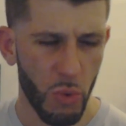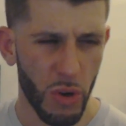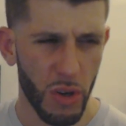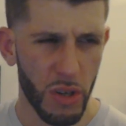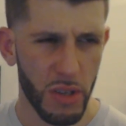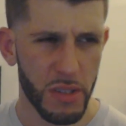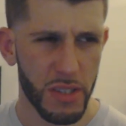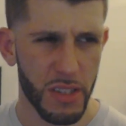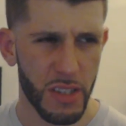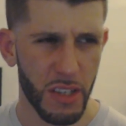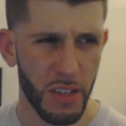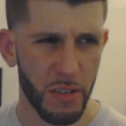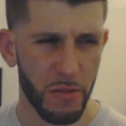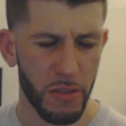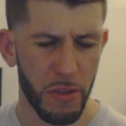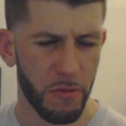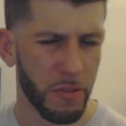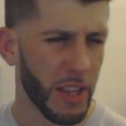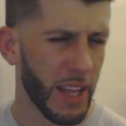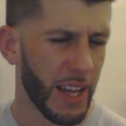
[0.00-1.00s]
Was
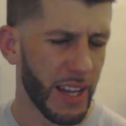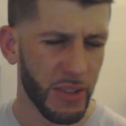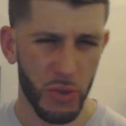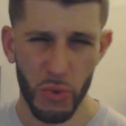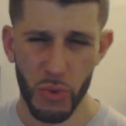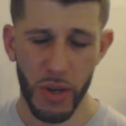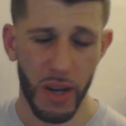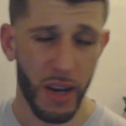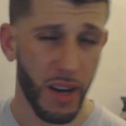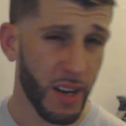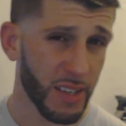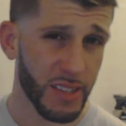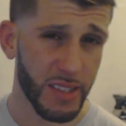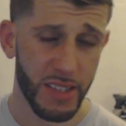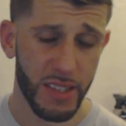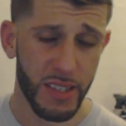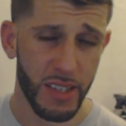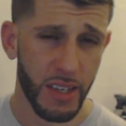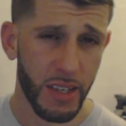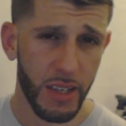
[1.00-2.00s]
the Vlad
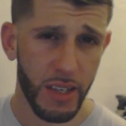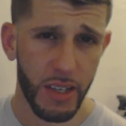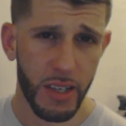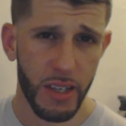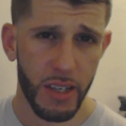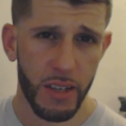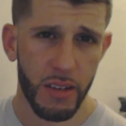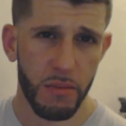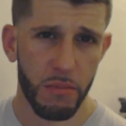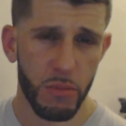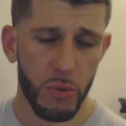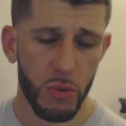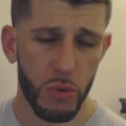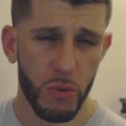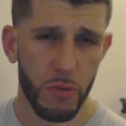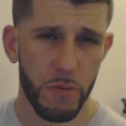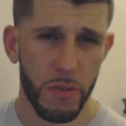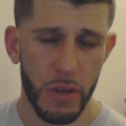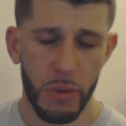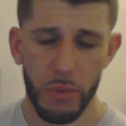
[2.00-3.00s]
Dukas
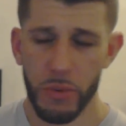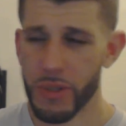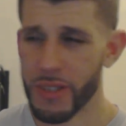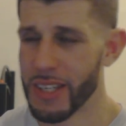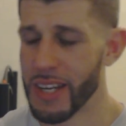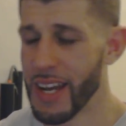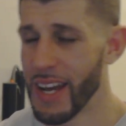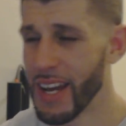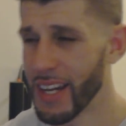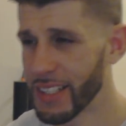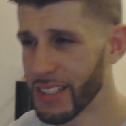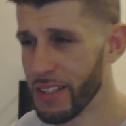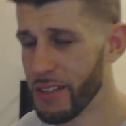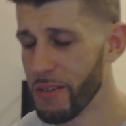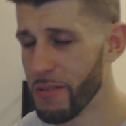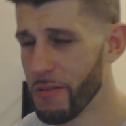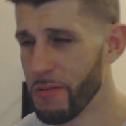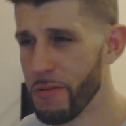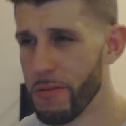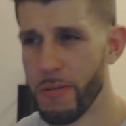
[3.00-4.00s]
move. He wasn't
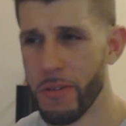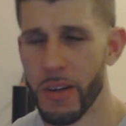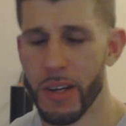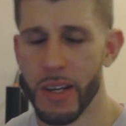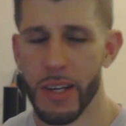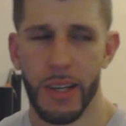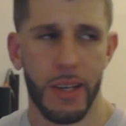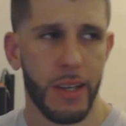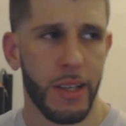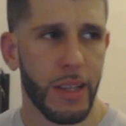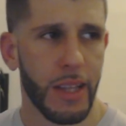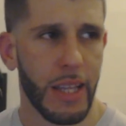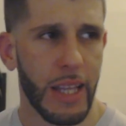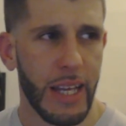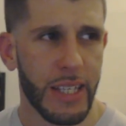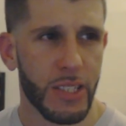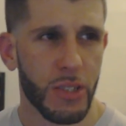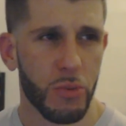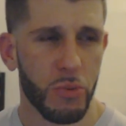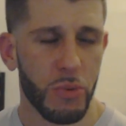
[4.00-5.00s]
active
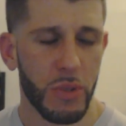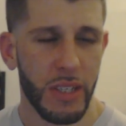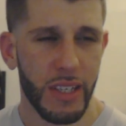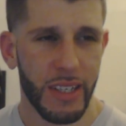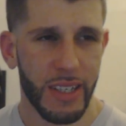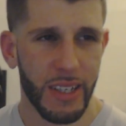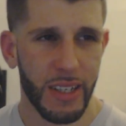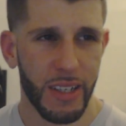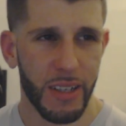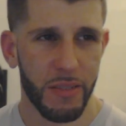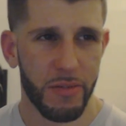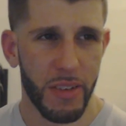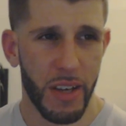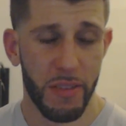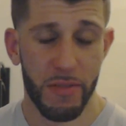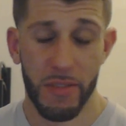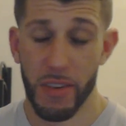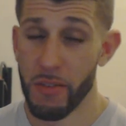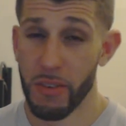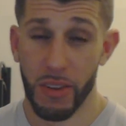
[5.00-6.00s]
last week.
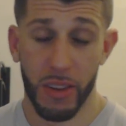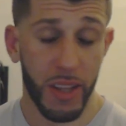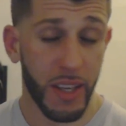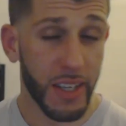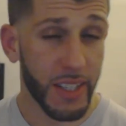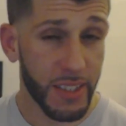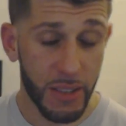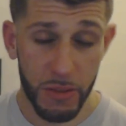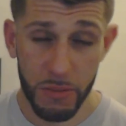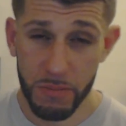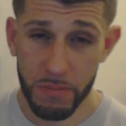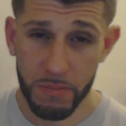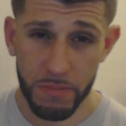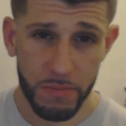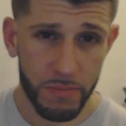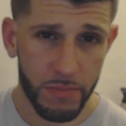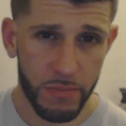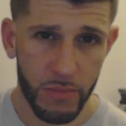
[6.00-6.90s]
I've never liked him.